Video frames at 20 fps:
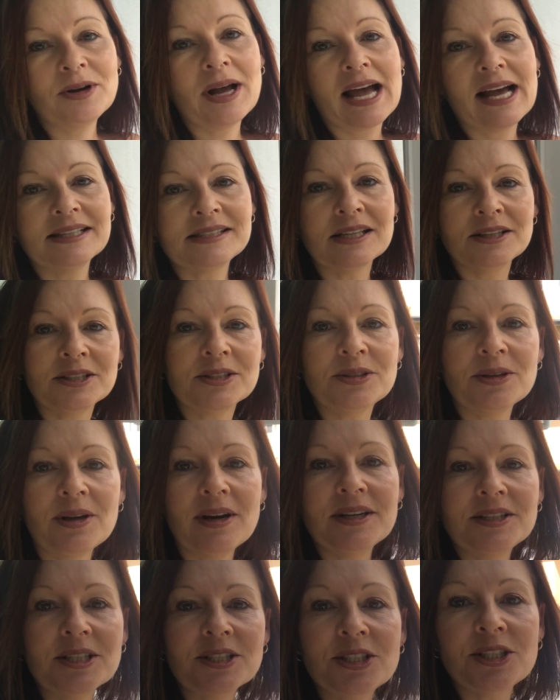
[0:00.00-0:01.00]
house. I just thought
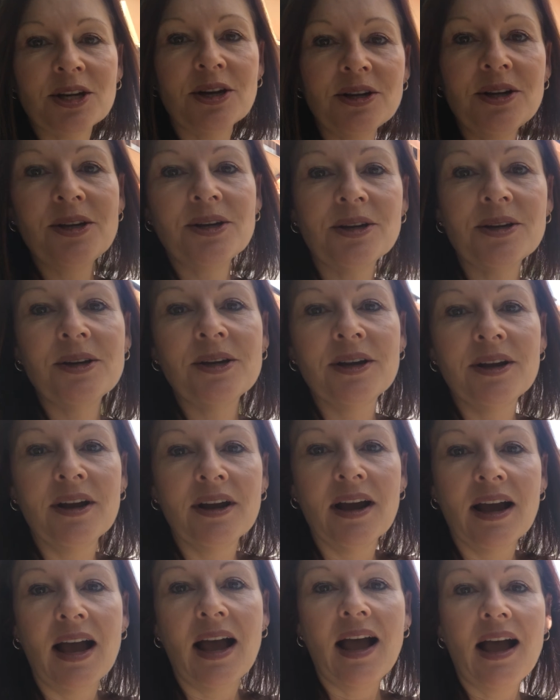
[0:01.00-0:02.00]
I'd just show you
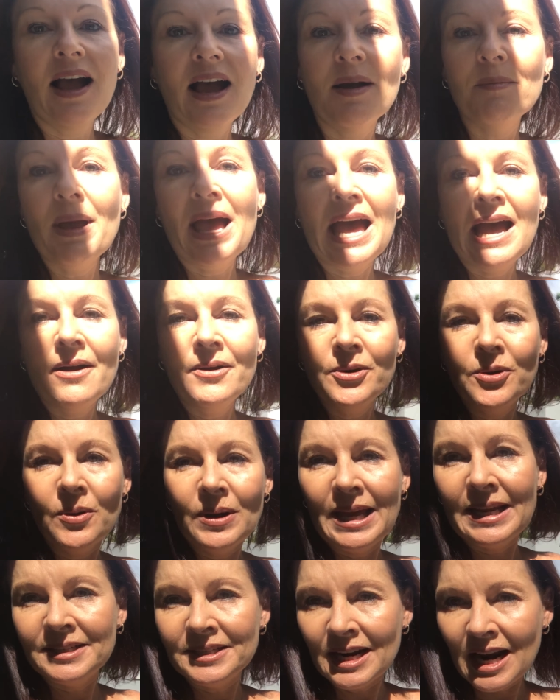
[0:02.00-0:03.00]
how it all
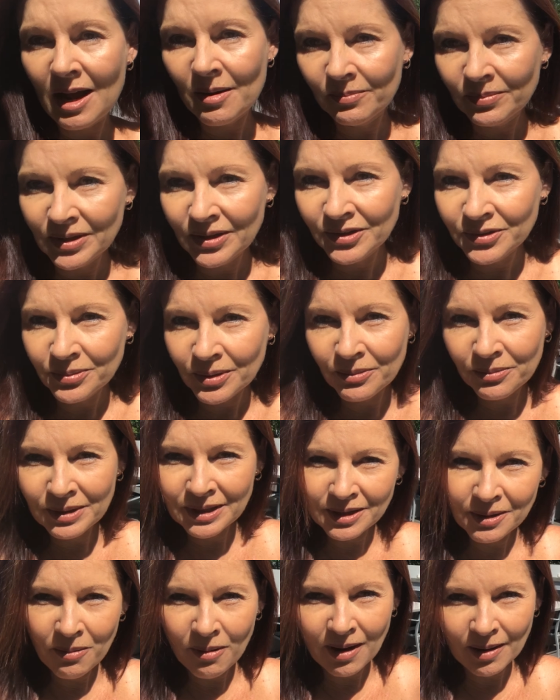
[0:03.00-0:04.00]
ended up, because we're
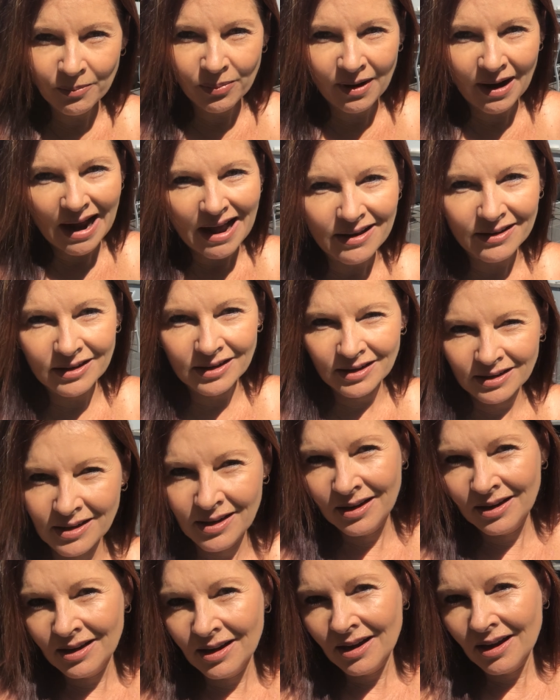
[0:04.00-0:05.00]
really quite proud
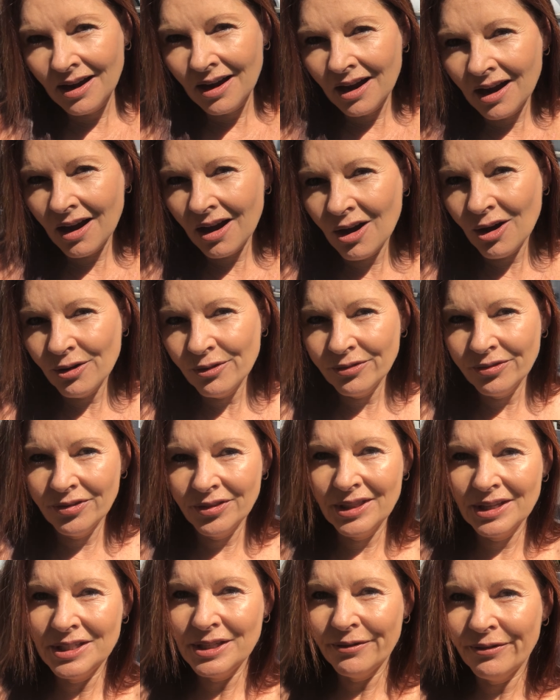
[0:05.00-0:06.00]
of
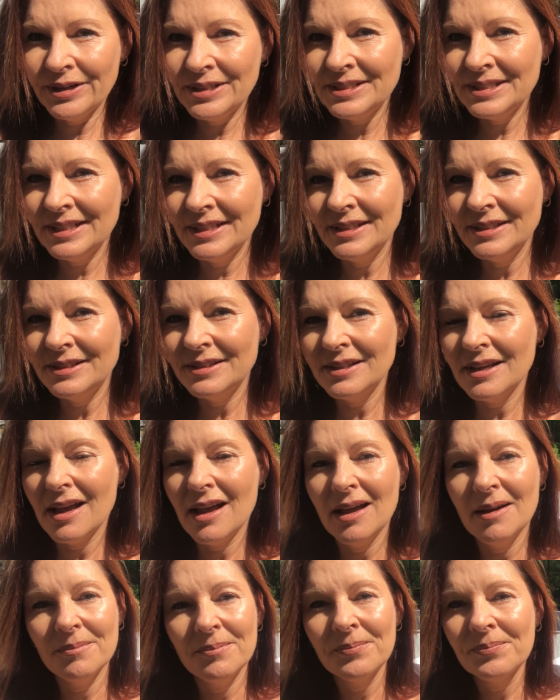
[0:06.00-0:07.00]
the differences.
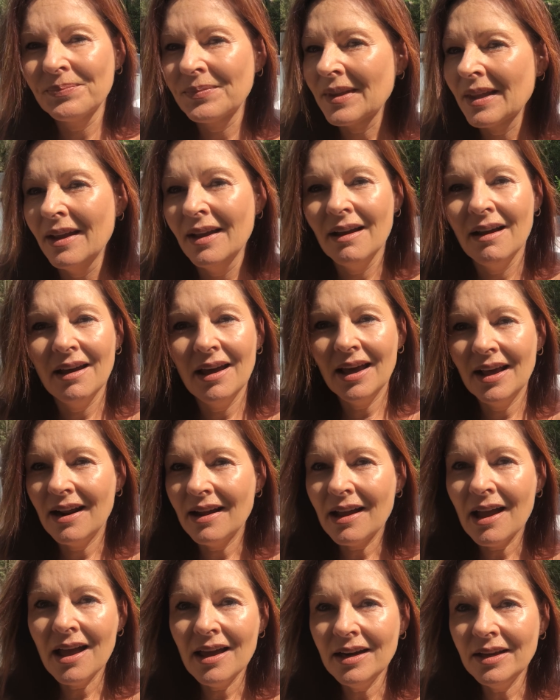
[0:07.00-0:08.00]
And I
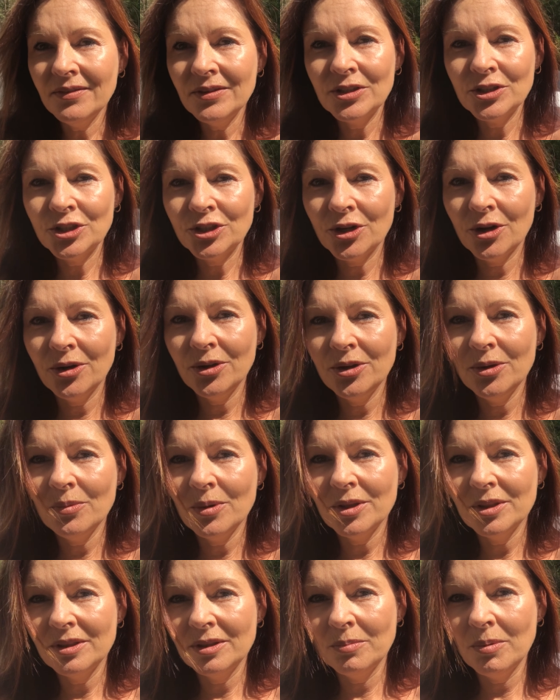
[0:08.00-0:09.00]
can't even show you
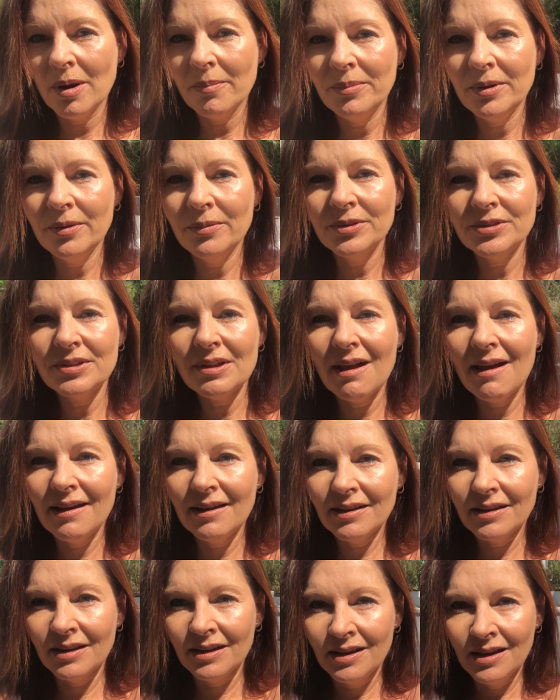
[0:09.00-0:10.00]
what the property was like